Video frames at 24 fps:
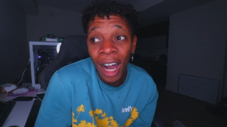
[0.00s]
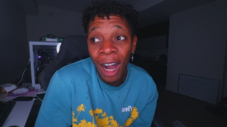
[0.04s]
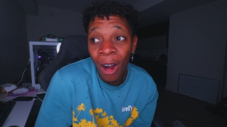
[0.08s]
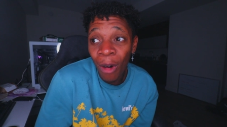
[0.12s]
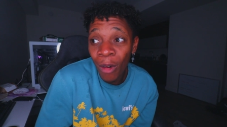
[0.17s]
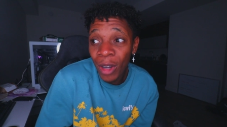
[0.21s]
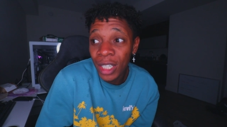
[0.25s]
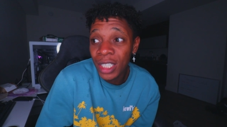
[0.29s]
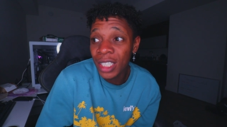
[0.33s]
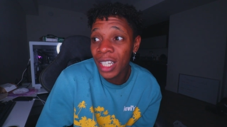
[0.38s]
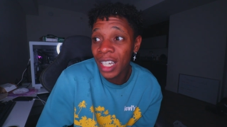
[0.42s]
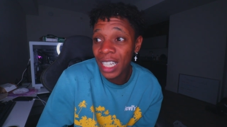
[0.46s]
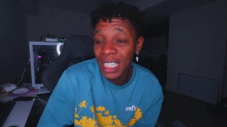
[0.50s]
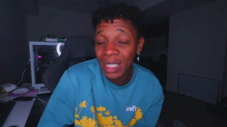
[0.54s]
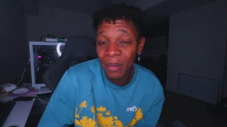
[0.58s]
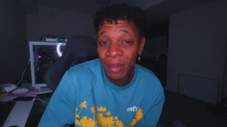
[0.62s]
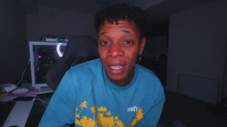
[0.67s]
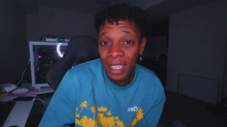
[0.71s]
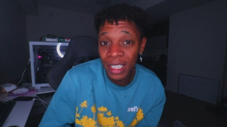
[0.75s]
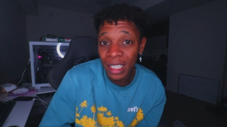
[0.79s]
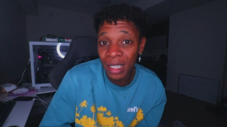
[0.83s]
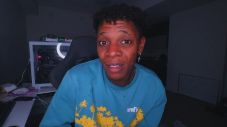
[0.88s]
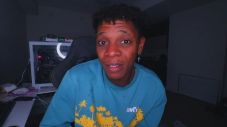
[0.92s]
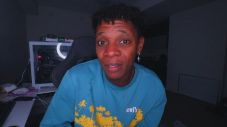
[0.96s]
I was not
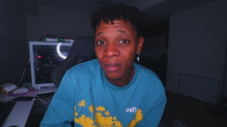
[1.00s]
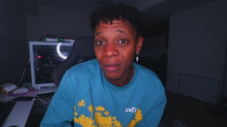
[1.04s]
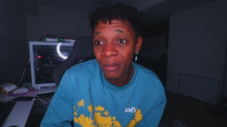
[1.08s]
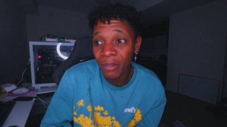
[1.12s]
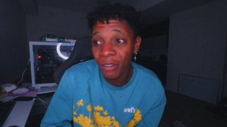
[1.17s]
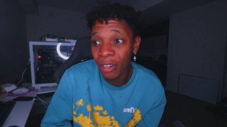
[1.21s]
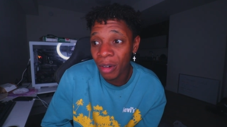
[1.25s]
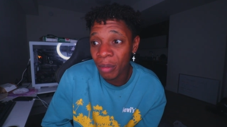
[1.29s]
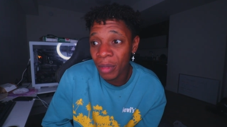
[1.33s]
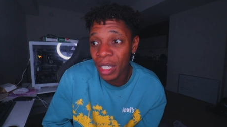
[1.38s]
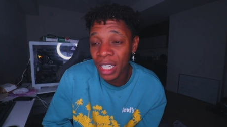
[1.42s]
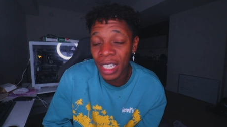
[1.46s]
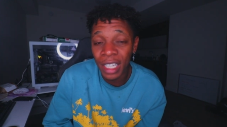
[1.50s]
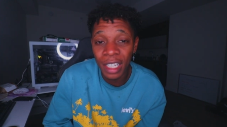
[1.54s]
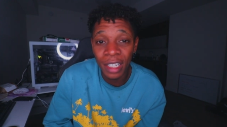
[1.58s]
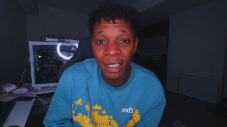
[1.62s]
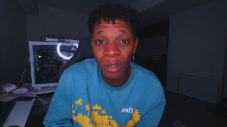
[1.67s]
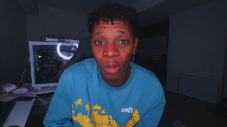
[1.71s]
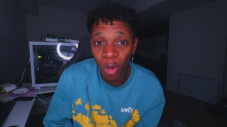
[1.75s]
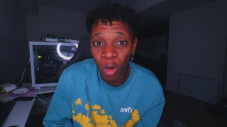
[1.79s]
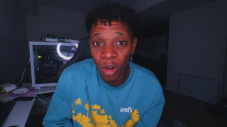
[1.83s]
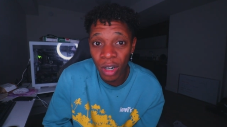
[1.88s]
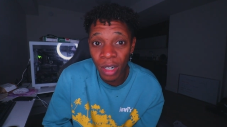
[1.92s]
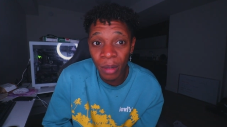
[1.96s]
expecting for me to get in
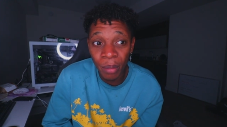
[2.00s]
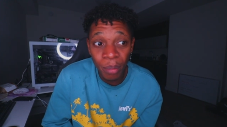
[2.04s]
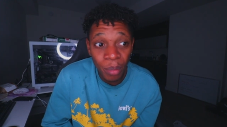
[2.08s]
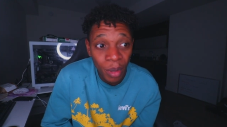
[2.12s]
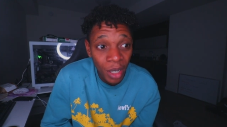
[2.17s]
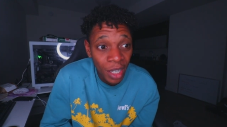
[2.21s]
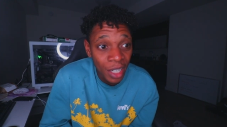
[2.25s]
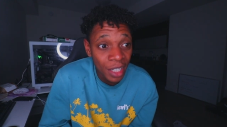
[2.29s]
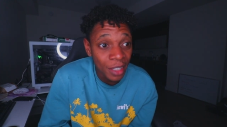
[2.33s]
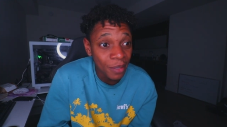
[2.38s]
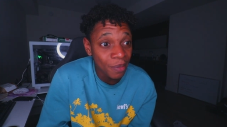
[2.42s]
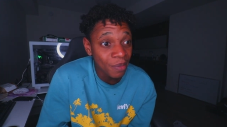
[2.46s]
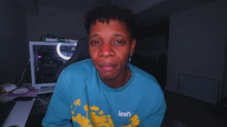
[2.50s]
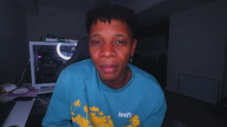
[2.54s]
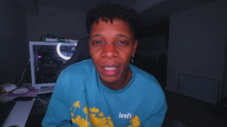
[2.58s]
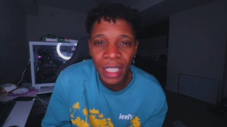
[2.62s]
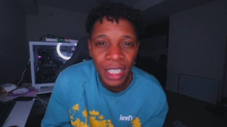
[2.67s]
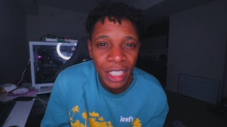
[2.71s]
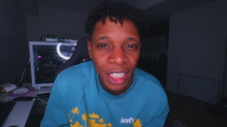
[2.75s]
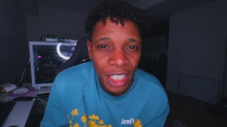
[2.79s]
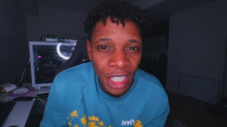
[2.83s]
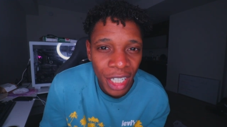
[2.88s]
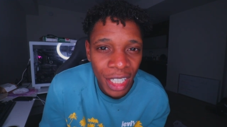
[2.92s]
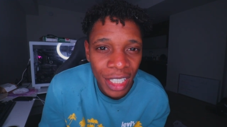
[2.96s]
the water, but me
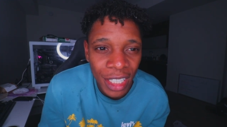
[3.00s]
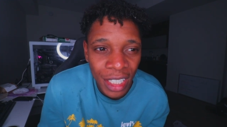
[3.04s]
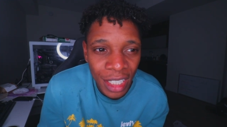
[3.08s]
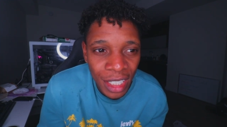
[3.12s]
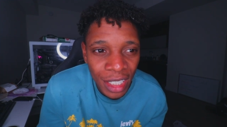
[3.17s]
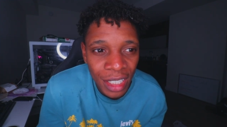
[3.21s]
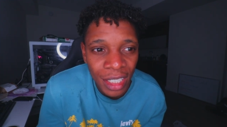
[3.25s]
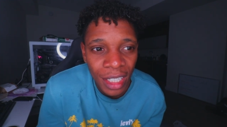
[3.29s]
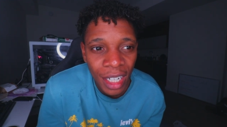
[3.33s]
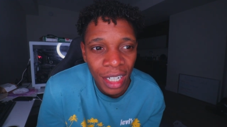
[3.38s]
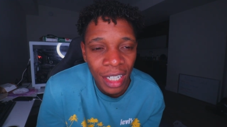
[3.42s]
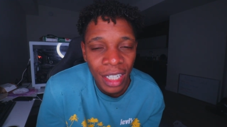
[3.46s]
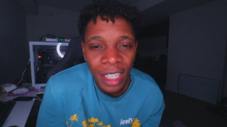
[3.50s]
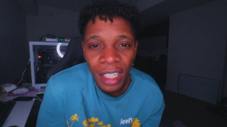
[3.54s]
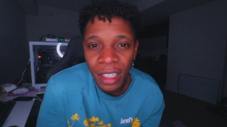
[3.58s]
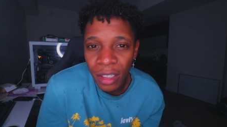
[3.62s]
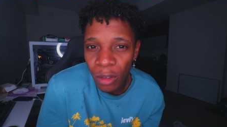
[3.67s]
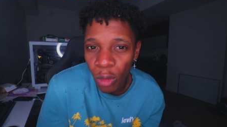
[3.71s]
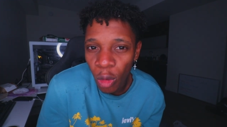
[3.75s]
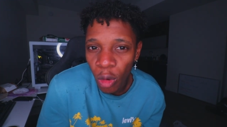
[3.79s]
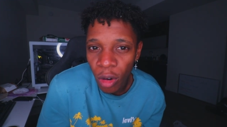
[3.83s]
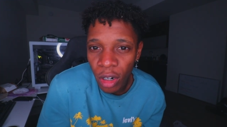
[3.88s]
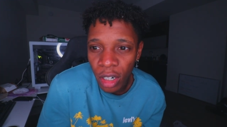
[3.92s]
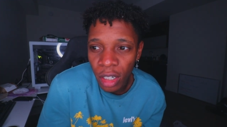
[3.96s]
and Jerry did decide to get in
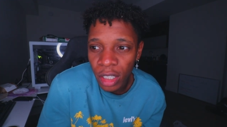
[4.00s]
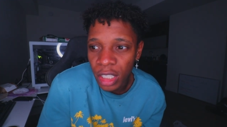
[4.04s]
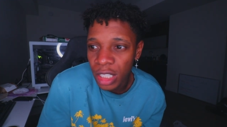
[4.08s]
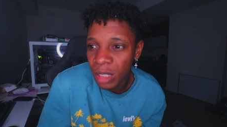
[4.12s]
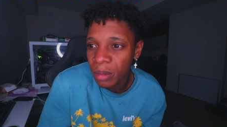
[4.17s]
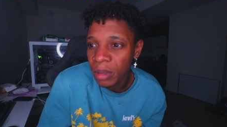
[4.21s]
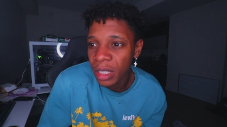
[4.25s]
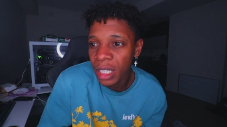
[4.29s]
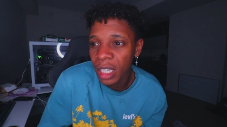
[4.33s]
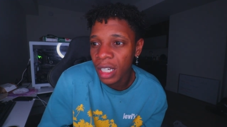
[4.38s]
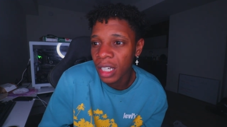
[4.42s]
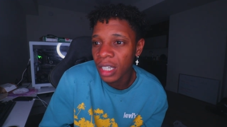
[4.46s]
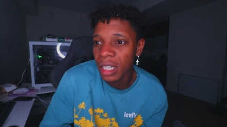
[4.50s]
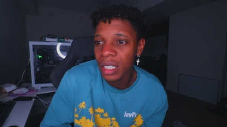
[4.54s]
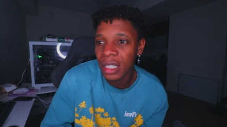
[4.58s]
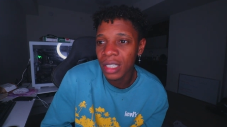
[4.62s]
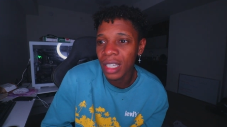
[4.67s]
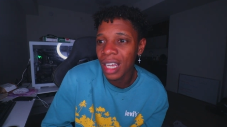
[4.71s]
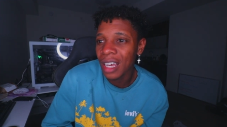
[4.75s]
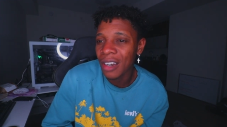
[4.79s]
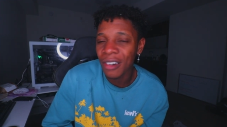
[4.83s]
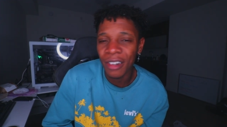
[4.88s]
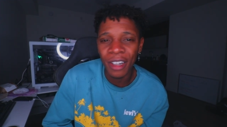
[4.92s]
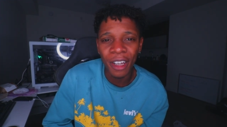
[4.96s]
the water just because,
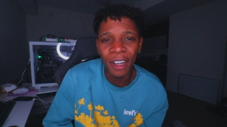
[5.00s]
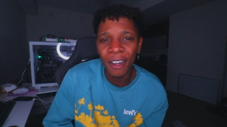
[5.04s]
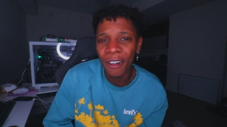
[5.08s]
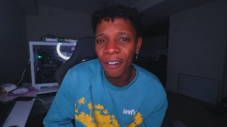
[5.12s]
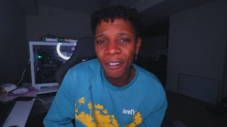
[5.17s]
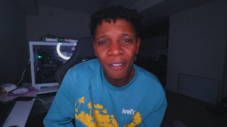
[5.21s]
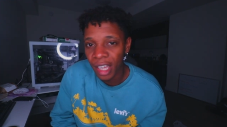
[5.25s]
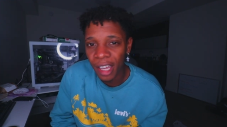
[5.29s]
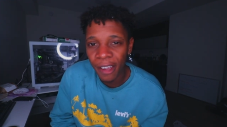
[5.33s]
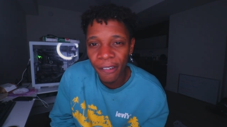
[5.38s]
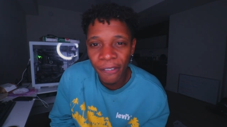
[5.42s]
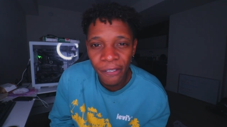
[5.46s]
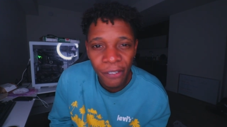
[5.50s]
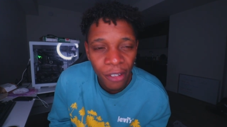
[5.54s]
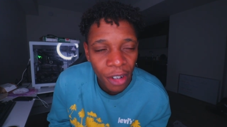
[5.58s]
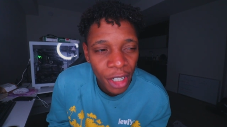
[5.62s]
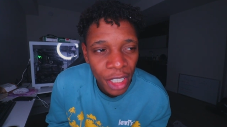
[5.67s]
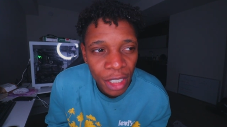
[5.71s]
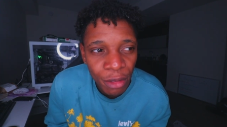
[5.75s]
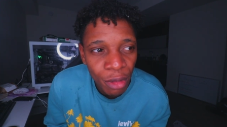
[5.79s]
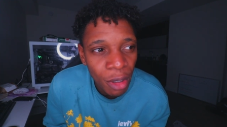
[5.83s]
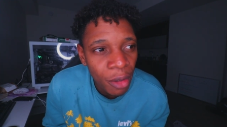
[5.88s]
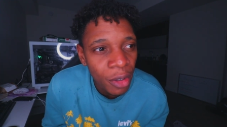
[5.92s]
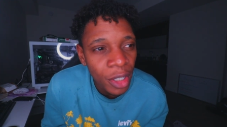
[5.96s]
I don't know. At
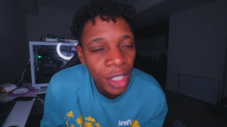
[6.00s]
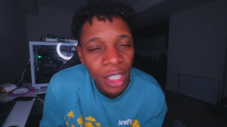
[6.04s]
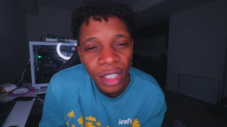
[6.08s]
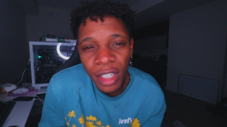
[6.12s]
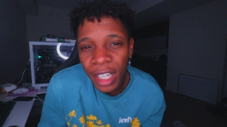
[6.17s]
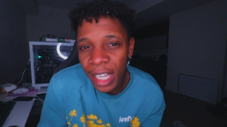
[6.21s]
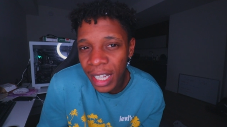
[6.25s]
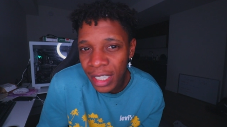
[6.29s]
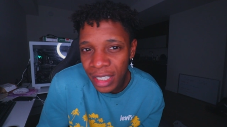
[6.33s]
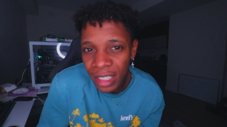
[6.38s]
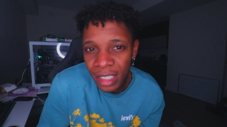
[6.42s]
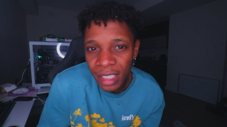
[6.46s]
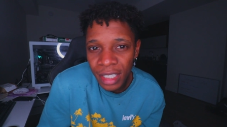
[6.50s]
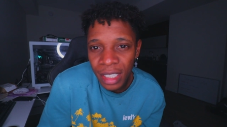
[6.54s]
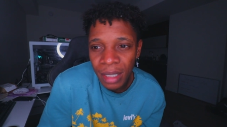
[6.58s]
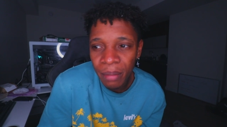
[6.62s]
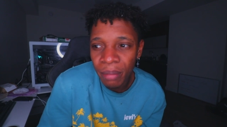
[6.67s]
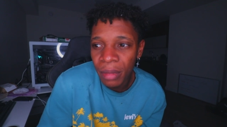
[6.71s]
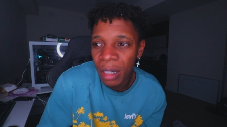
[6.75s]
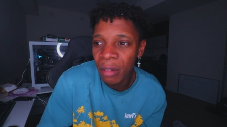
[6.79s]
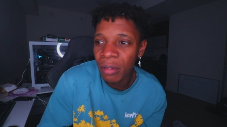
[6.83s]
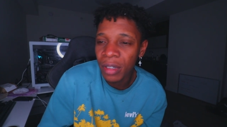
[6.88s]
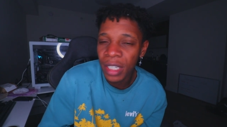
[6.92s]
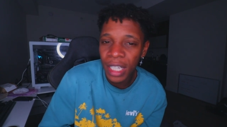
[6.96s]
first, we were a little hesitant,
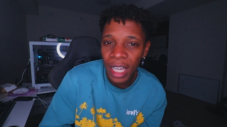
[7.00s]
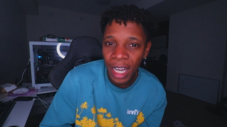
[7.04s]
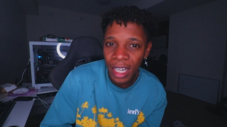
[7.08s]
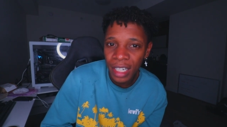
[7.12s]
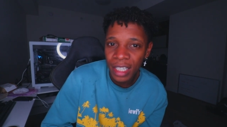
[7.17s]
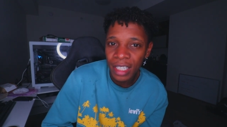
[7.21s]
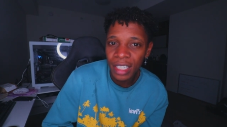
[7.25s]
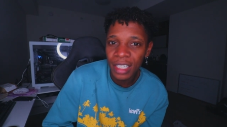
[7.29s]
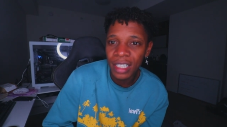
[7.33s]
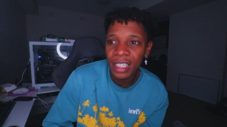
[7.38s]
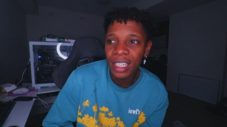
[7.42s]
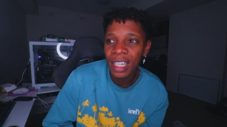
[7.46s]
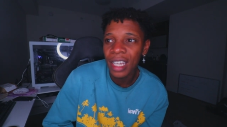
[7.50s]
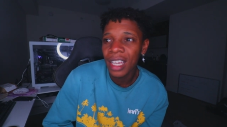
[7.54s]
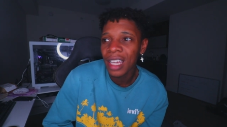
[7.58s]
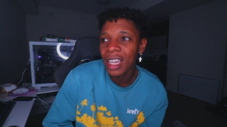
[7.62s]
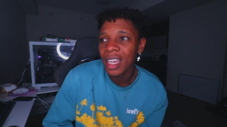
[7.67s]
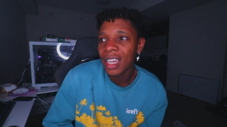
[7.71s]
but we got in.